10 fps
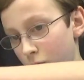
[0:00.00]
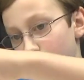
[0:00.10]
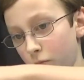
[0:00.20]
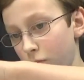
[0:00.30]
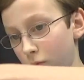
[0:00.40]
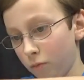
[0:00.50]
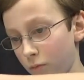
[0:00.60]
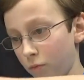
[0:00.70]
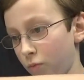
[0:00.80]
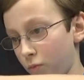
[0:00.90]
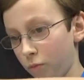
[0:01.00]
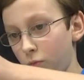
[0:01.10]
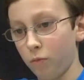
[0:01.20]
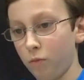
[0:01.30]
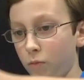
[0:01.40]

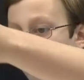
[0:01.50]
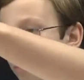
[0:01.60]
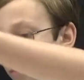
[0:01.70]
[no speech]